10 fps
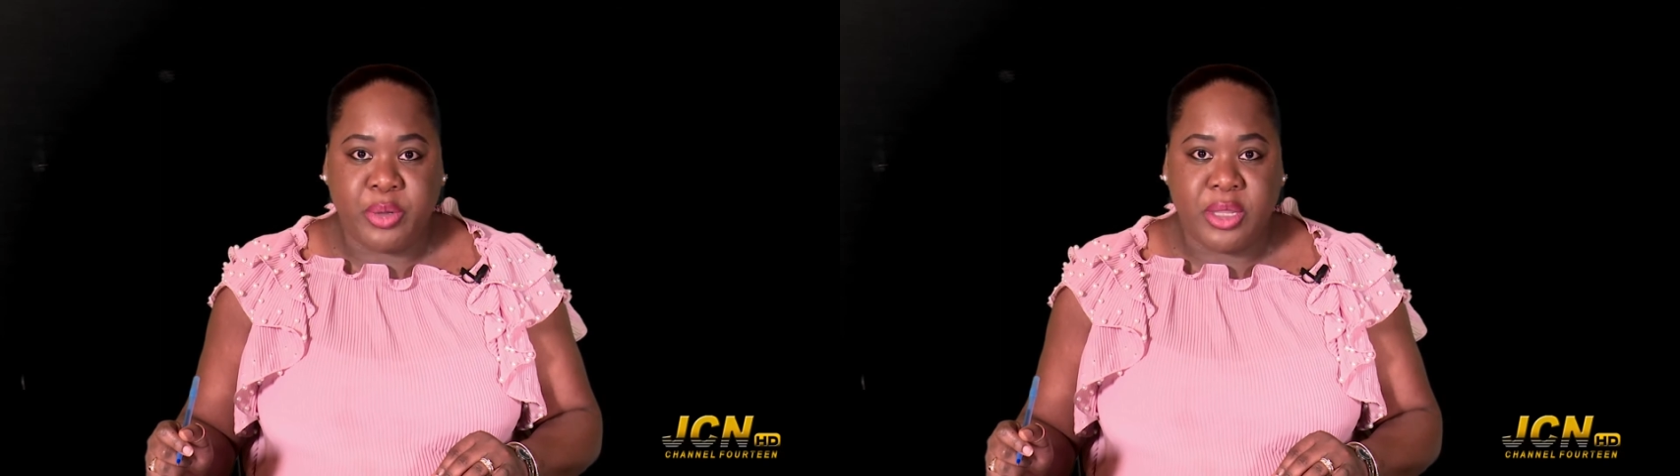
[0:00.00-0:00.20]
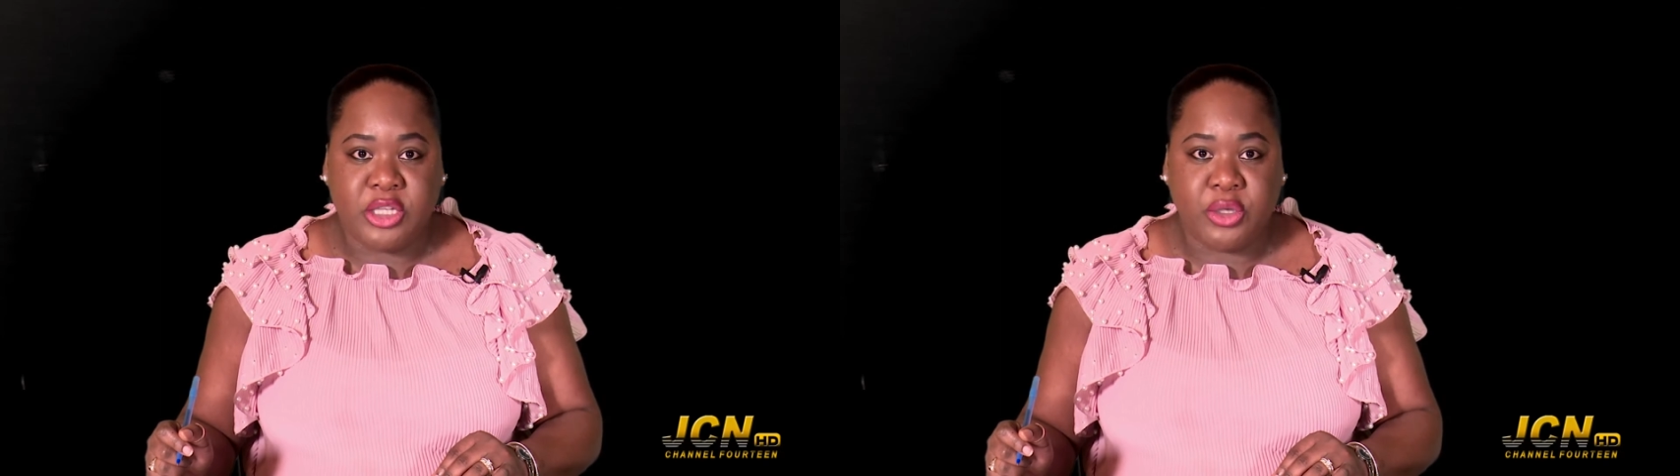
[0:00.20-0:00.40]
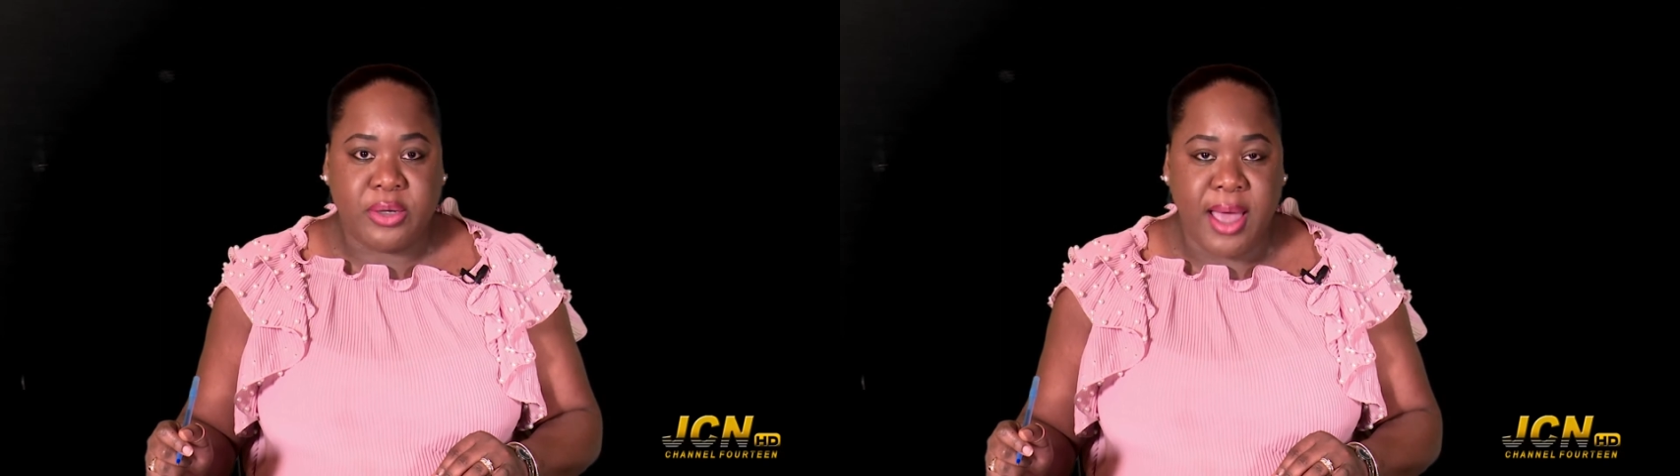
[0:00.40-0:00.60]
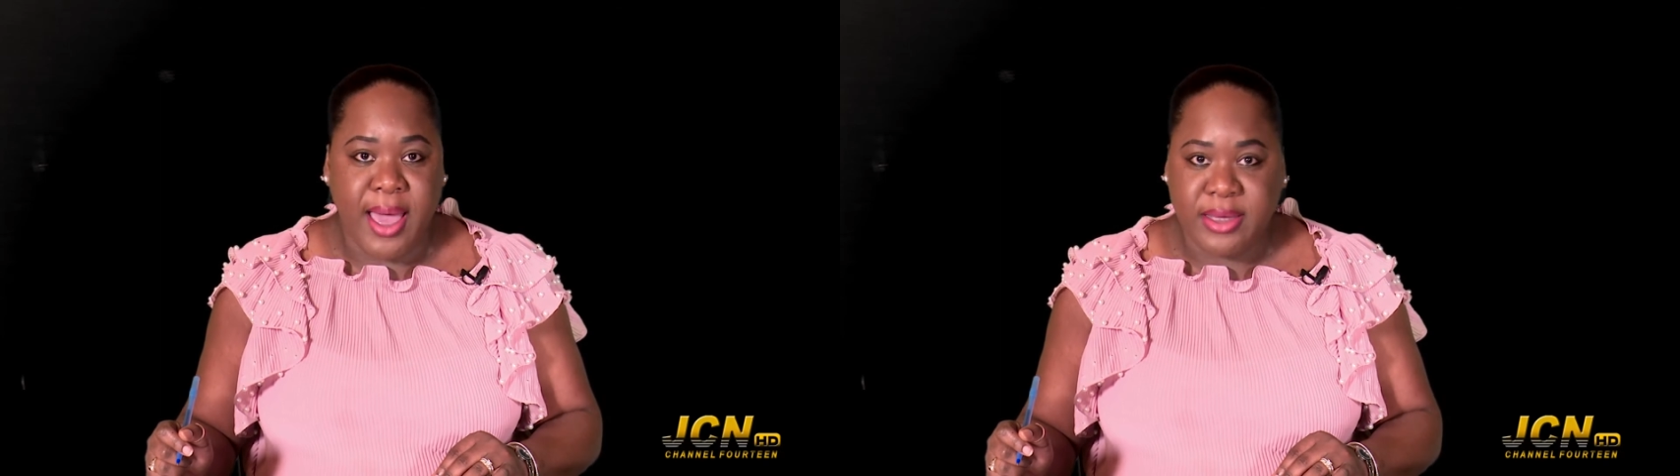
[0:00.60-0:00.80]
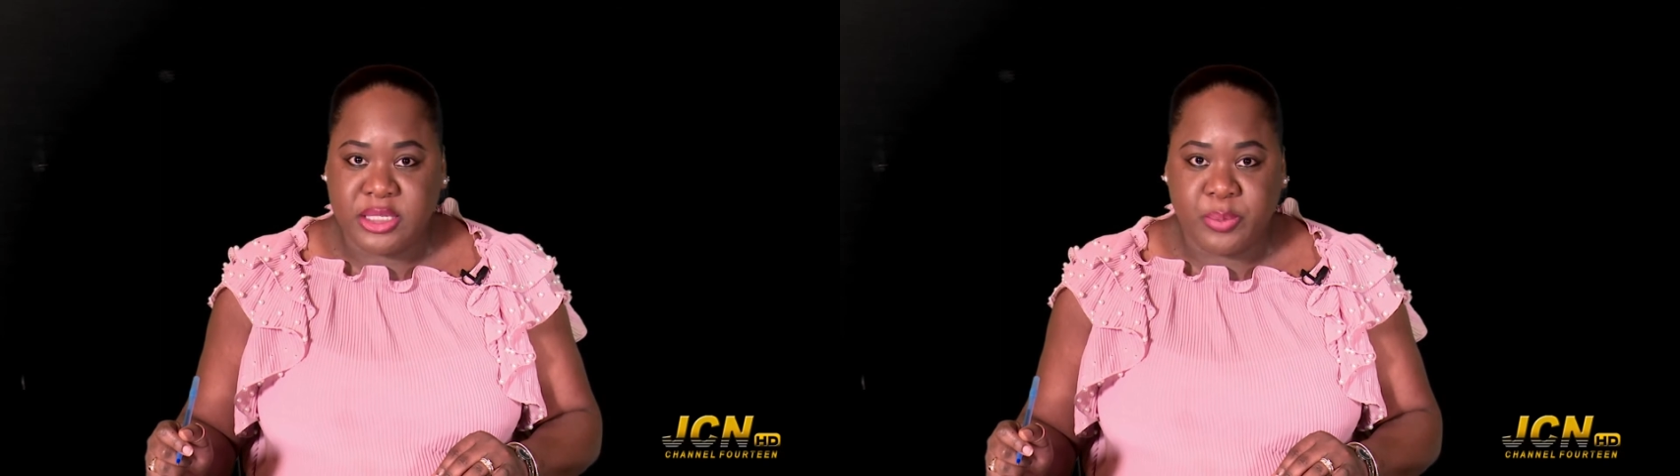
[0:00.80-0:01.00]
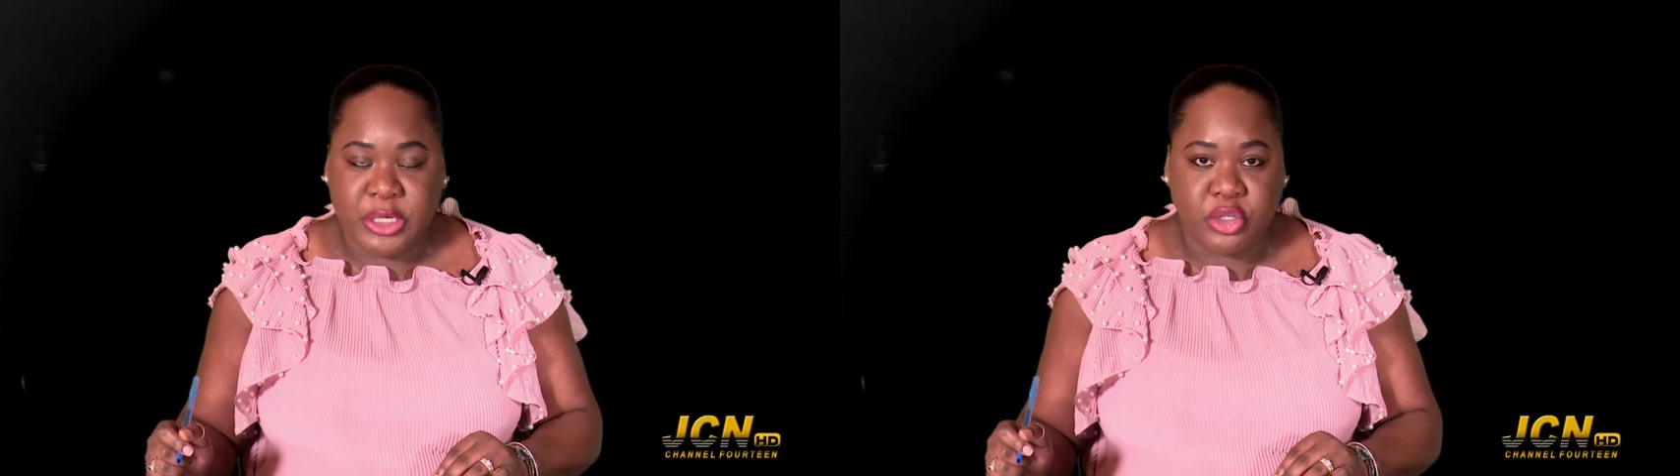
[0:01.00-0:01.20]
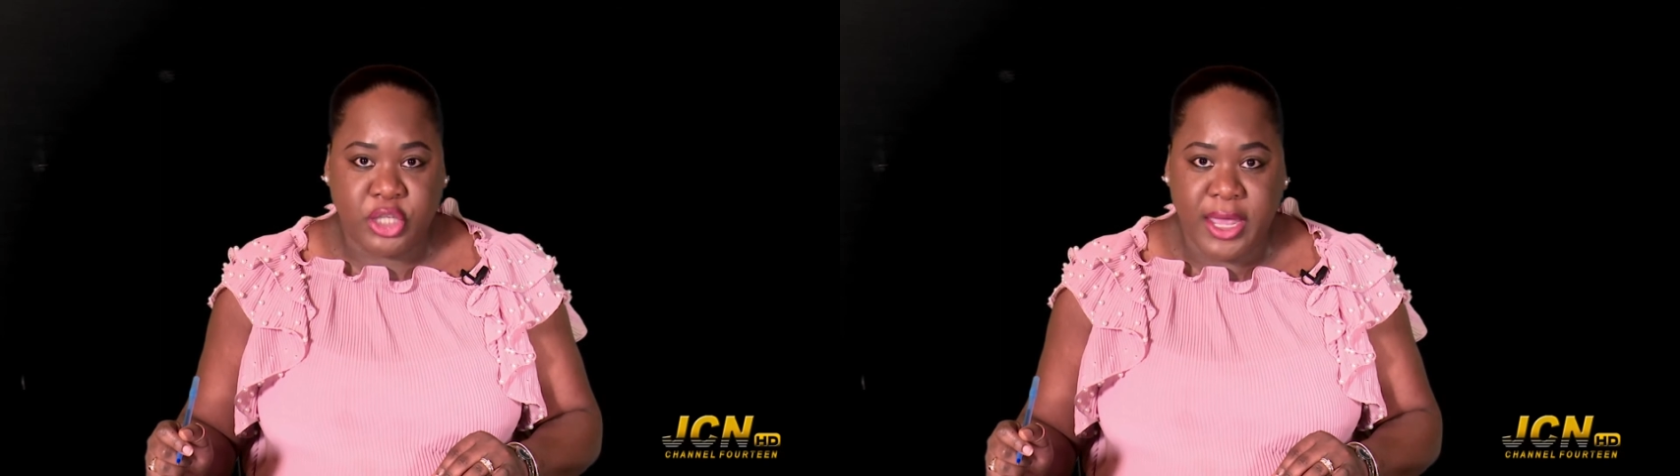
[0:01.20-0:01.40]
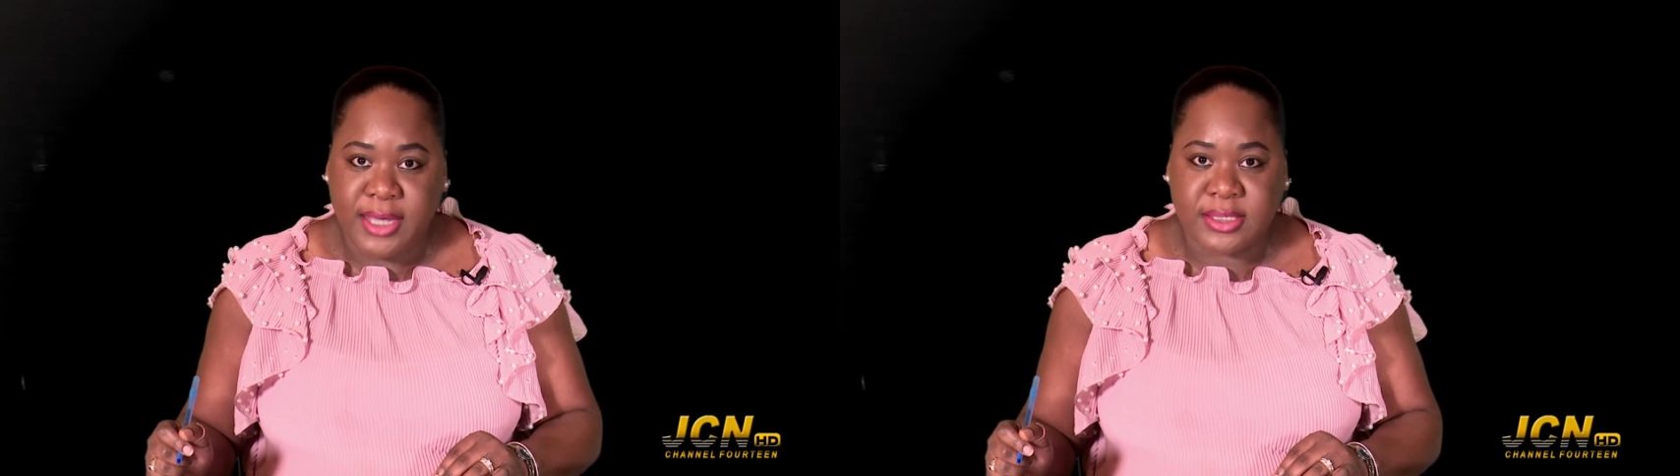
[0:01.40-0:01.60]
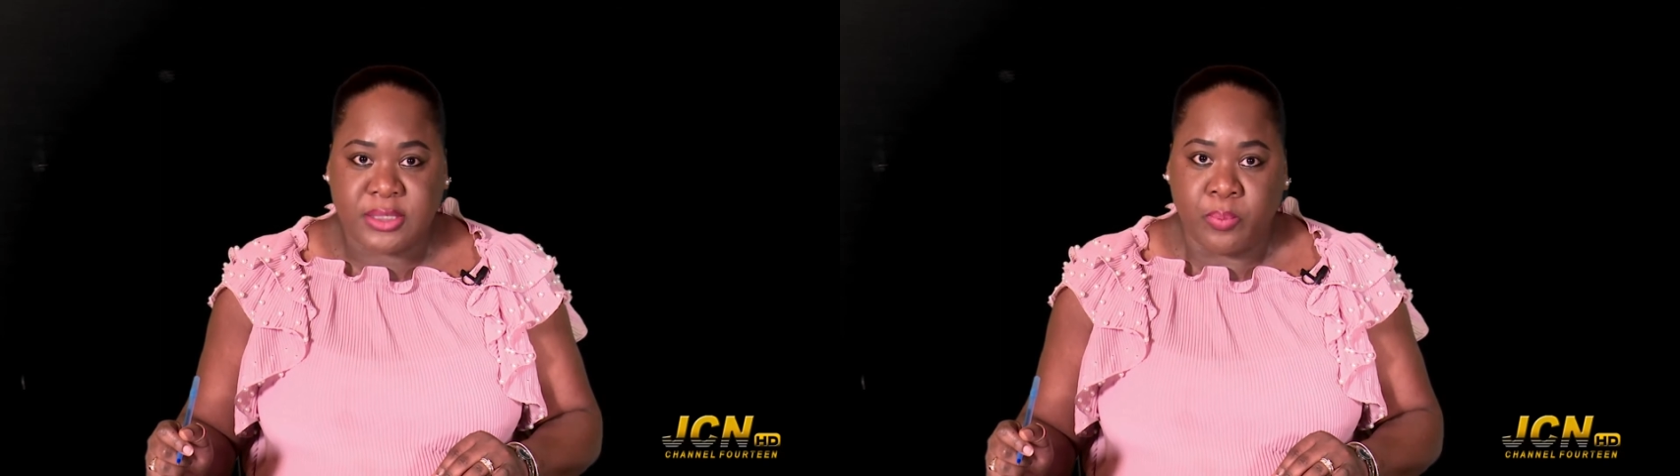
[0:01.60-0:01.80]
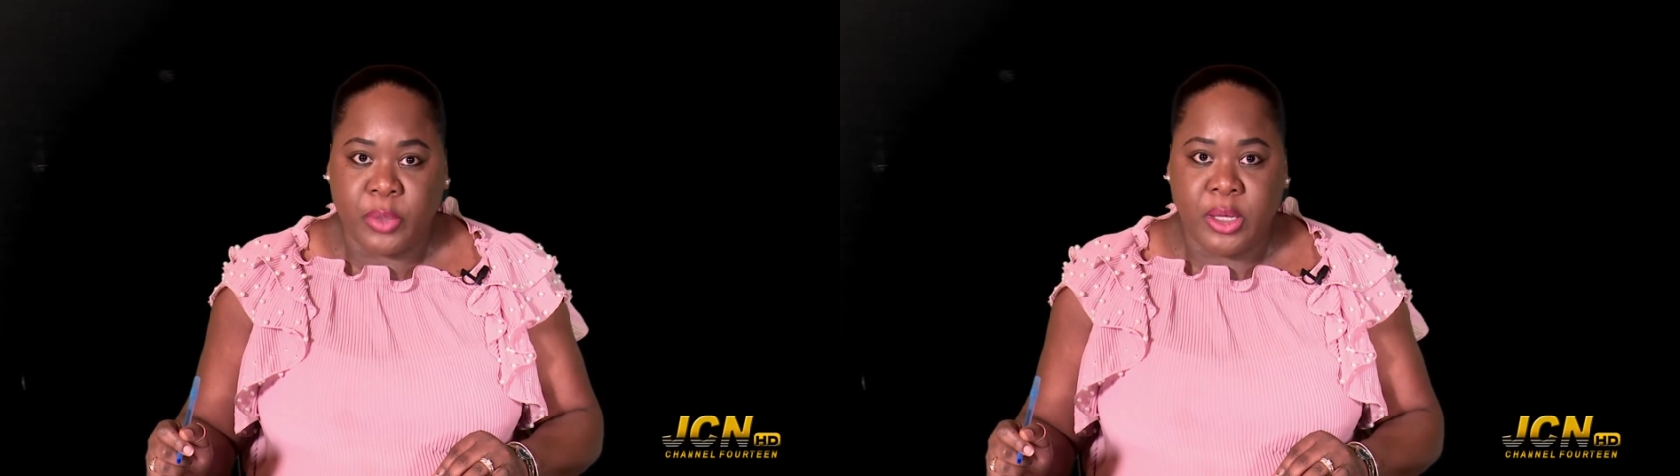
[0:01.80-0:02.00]
police on a high-speed
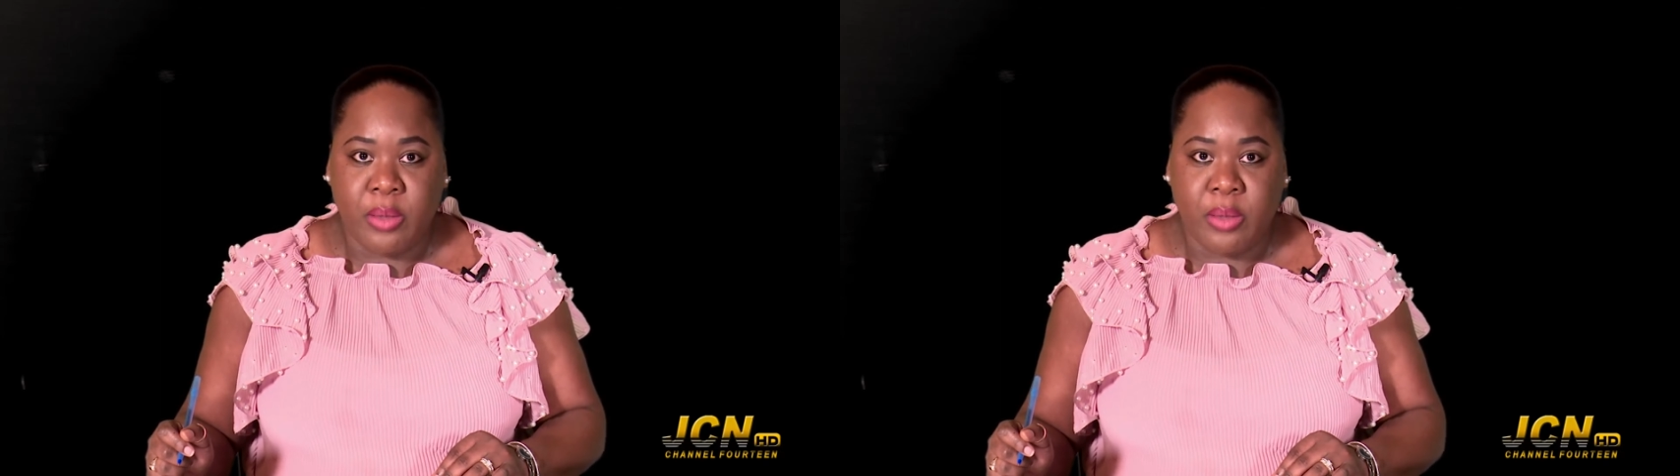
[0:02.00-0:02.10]
chase.